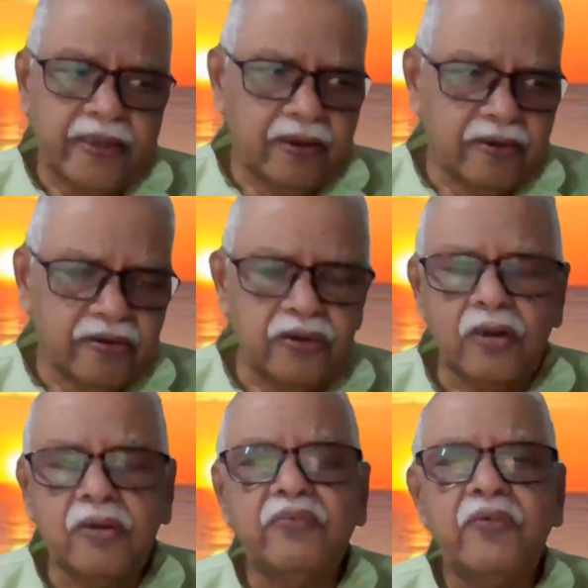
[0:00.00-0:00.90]
a
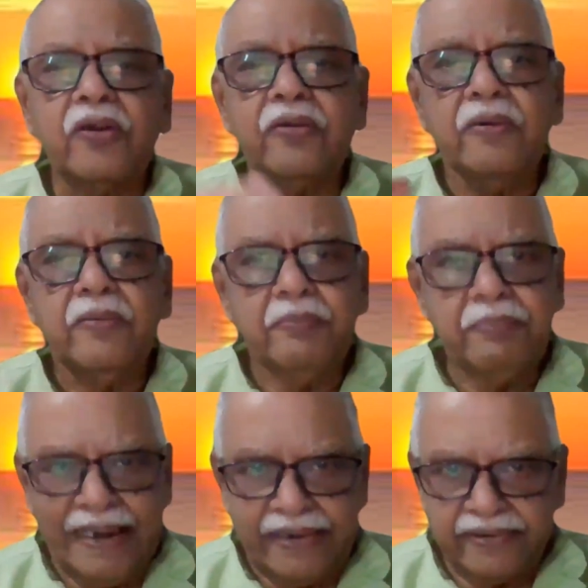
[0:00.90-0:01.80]
synonym for
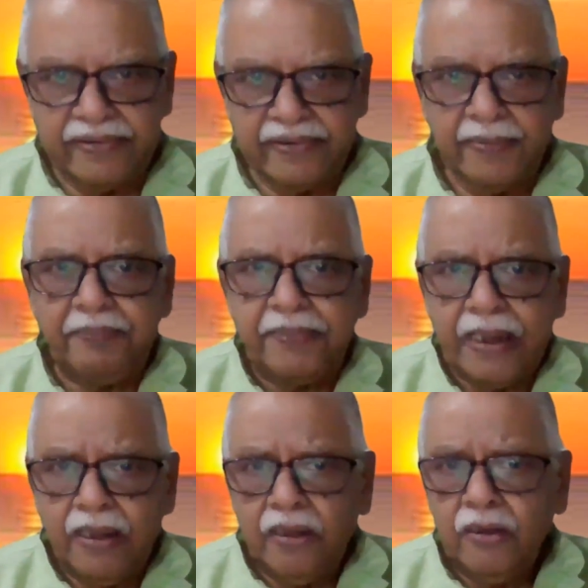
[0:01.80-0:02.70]
planets.
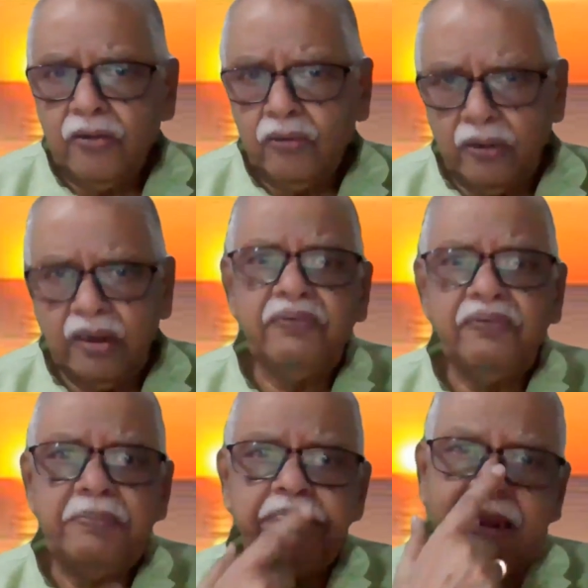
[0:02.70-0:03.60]
So if
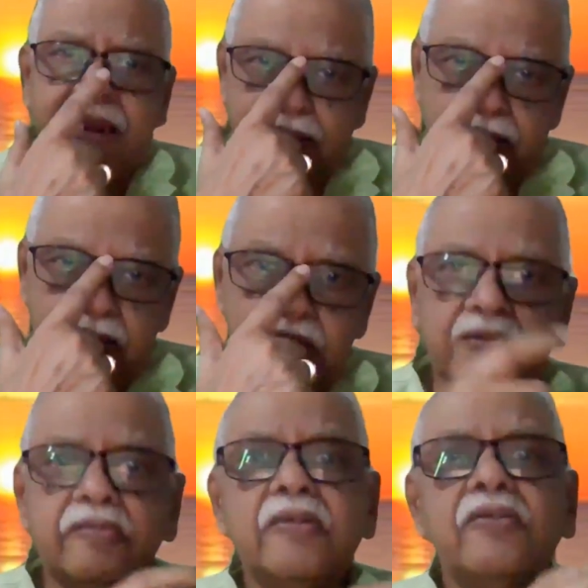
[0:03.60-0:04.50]
a planet
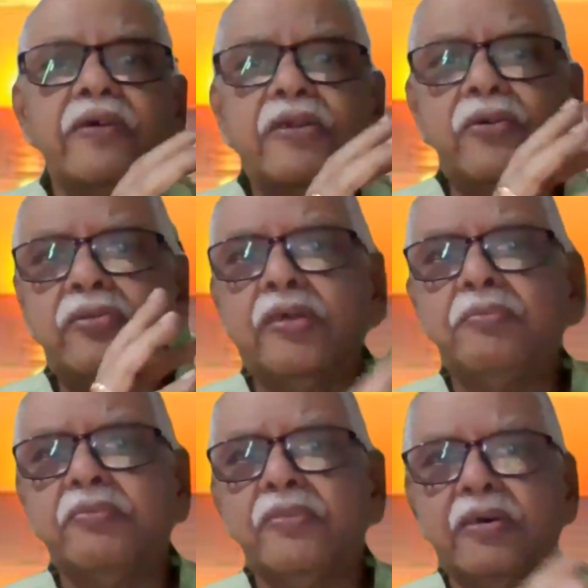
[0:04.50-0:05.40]
is in
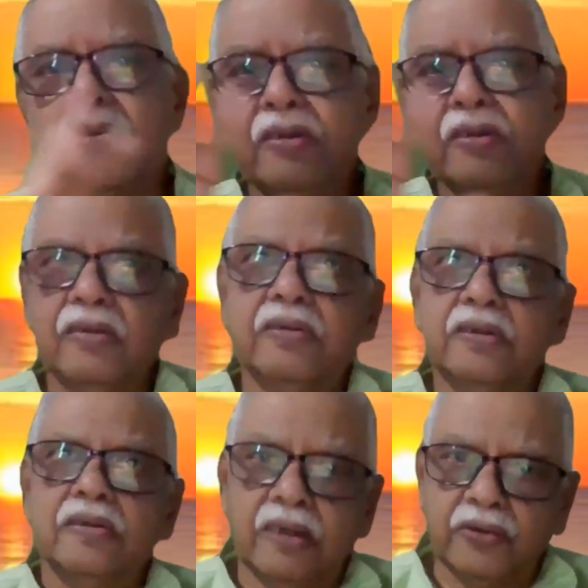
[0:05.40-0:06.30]
Vargottam
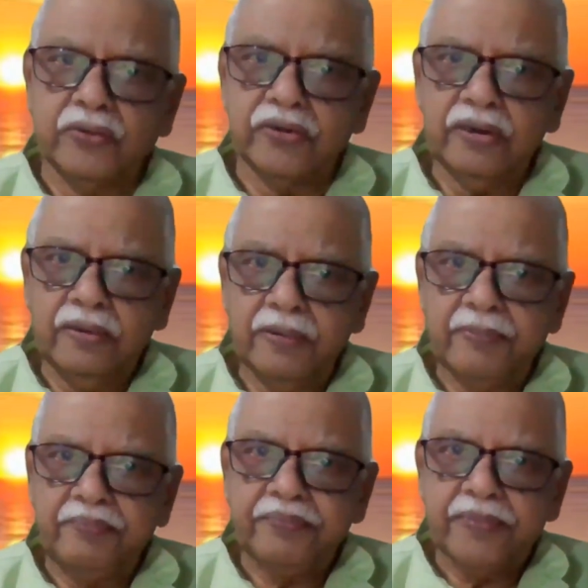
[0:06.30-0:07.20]
Amsha,
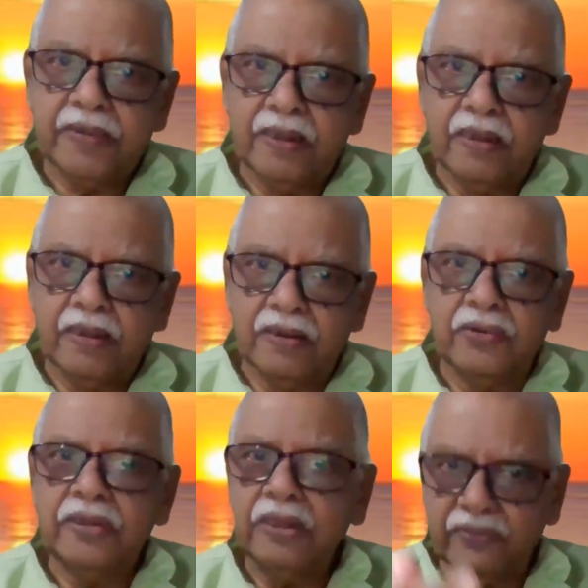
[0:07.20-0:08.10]
now
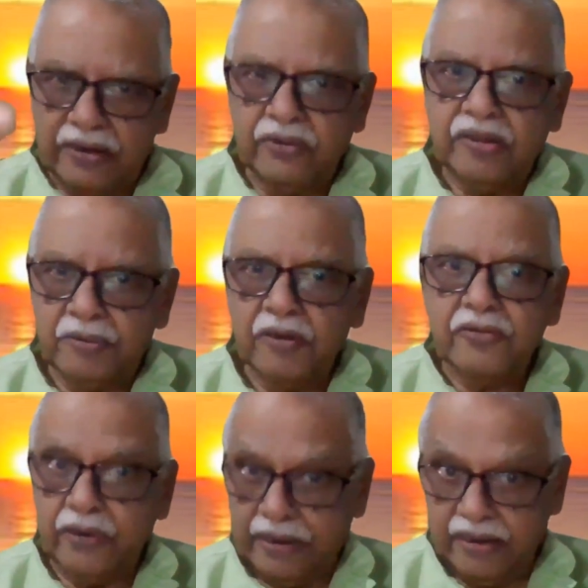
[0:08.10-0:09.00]
here Vargottam
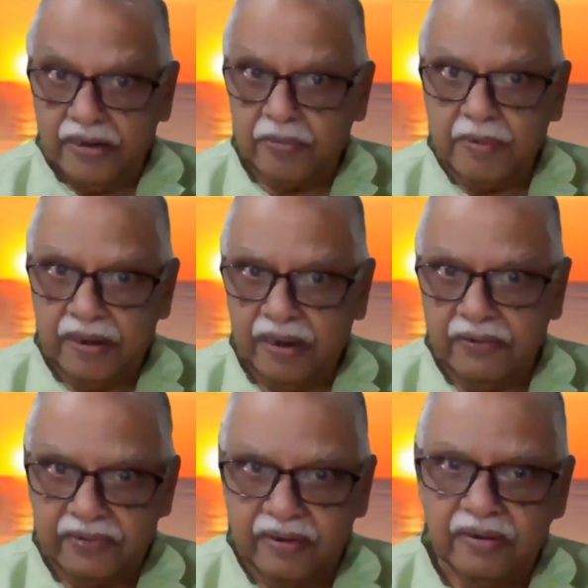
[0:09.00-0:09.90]
also I explain
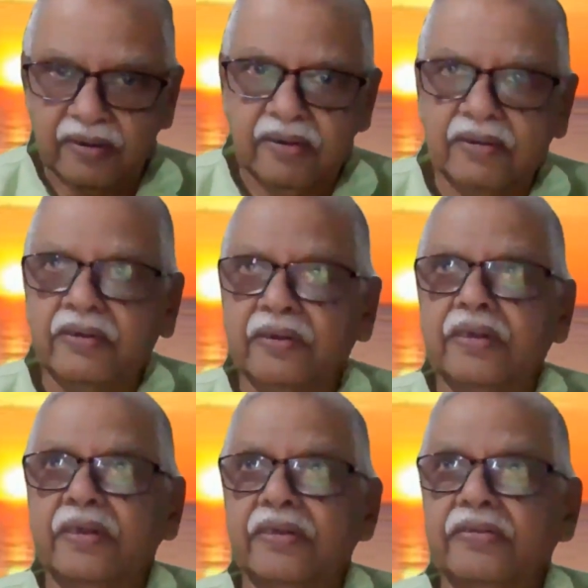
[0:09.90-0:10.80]
after
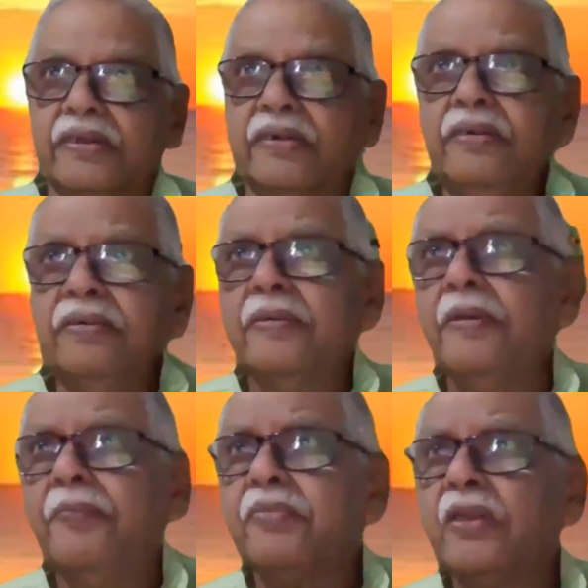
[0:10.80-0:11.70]
a second.
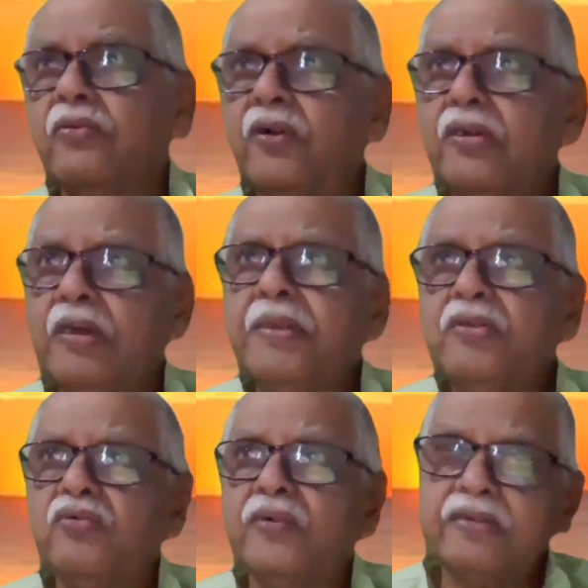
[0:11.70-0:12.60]
What
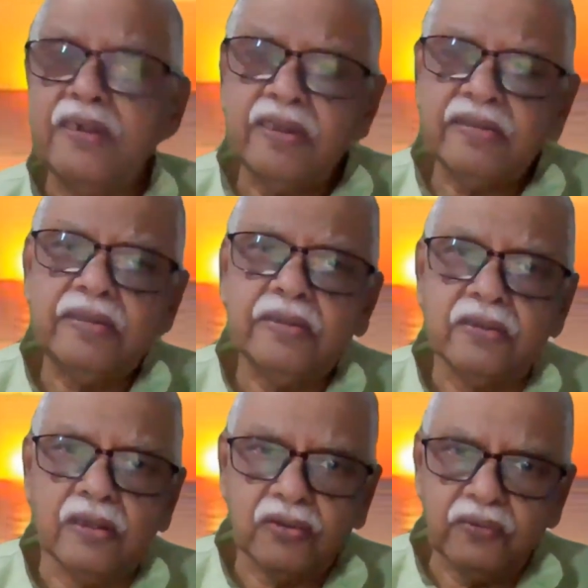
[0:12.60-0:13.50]
happens?
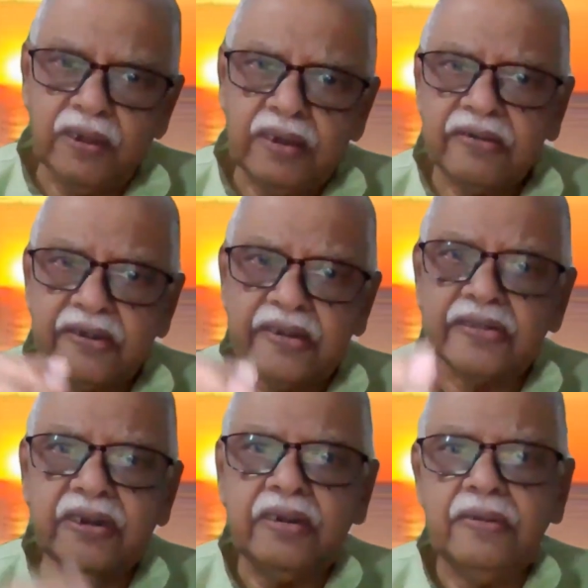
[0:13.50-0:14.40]

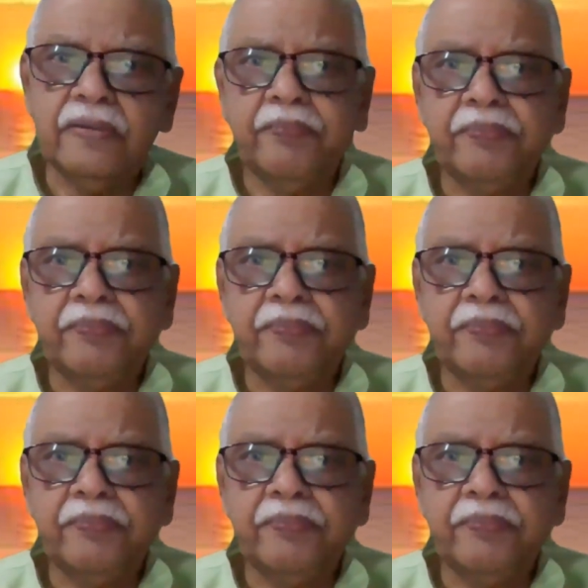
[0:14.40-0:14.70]
Swakshetra